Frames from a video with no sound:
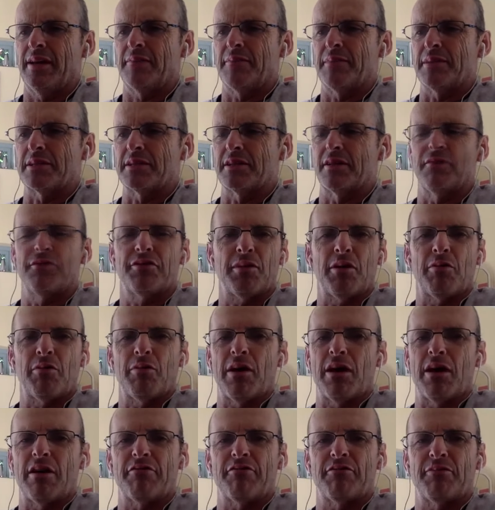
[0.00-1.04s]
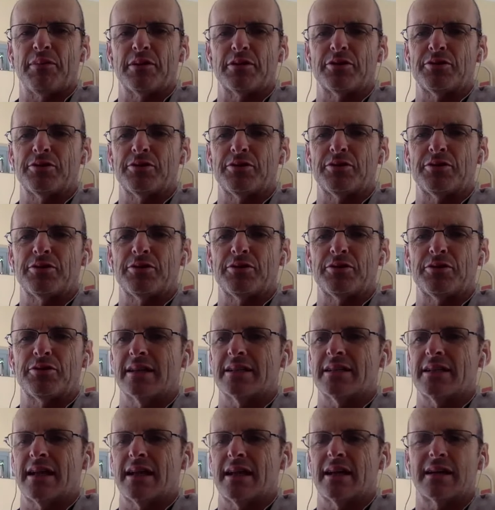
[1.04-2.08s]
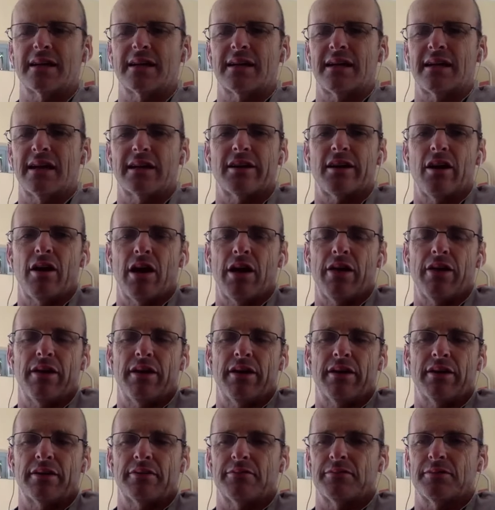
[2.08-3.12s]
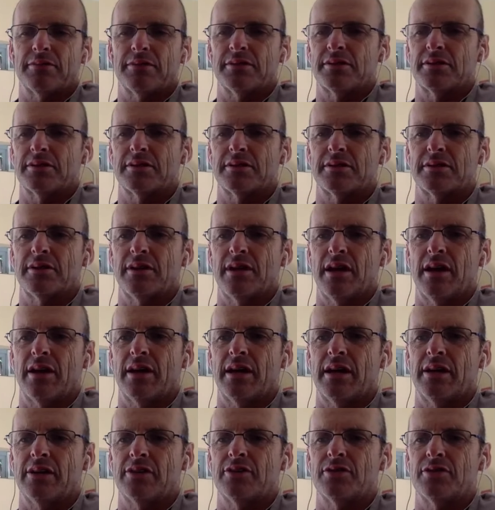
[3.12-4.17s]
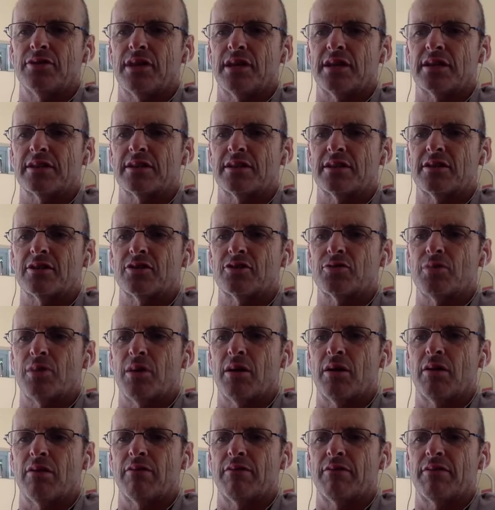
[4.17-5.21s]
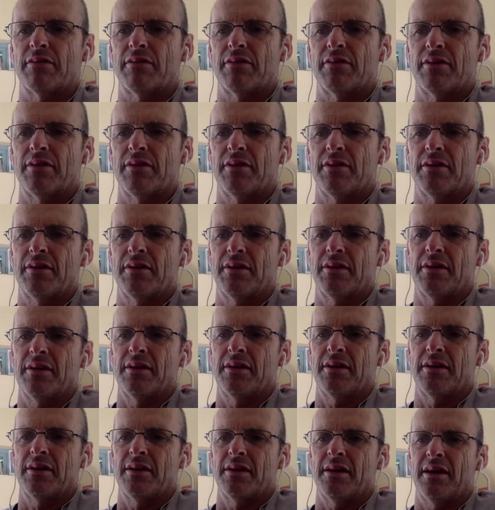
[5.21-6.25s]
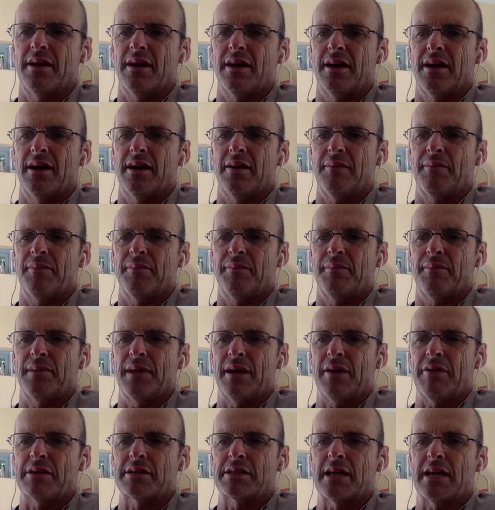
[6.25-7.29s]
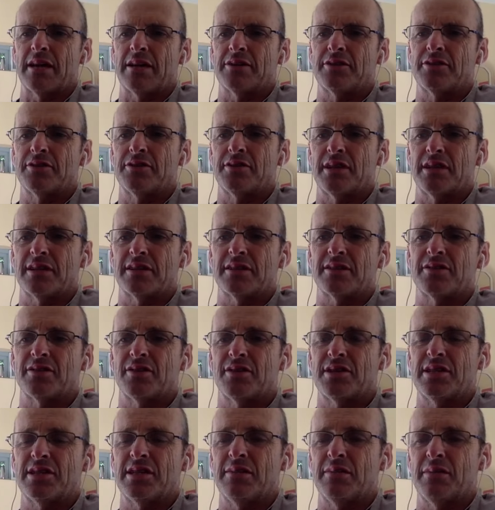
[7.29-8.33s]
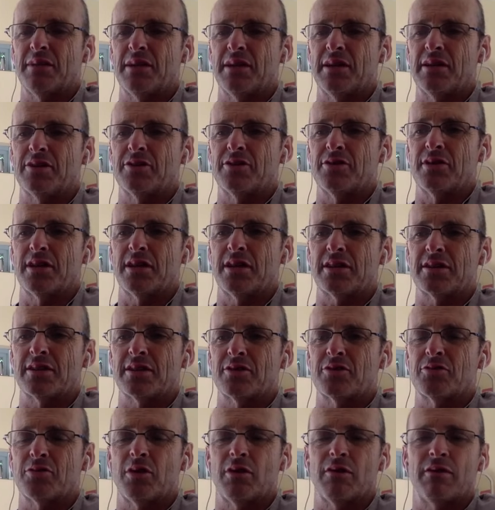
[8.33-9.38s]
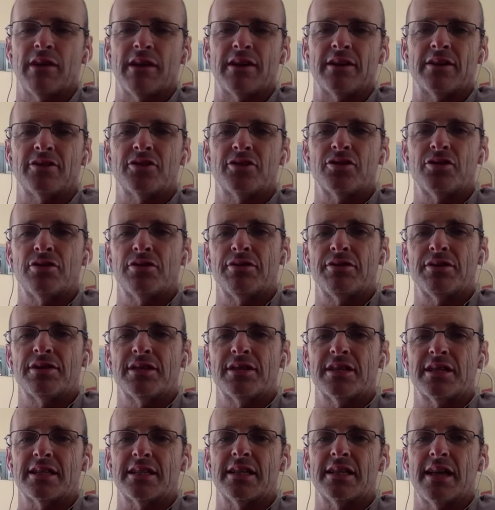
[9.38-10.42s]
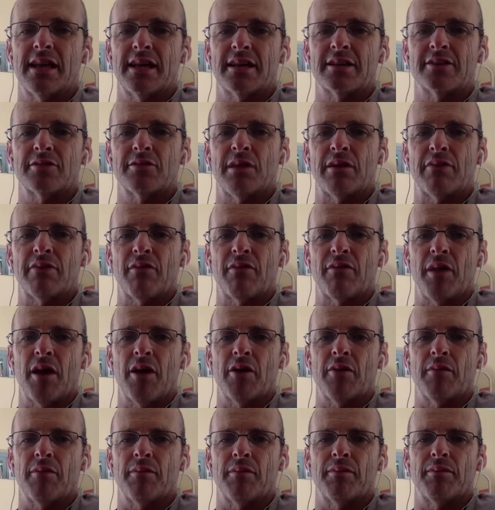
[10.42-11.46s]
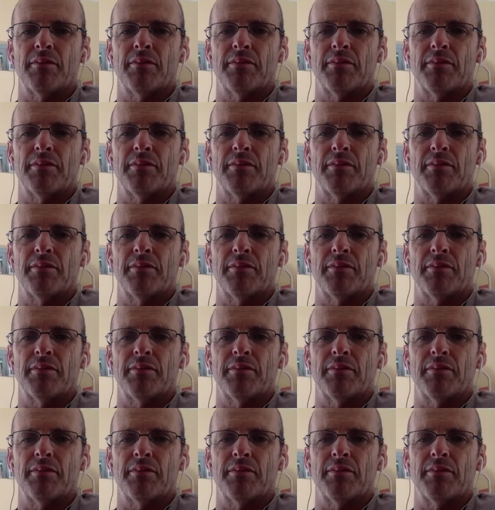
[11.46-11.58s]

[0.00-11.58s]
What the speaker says: myself and my wife between the eyes like no other. It was in 2012. I retired in 2013, but in 2012, I'm 260 days away from home.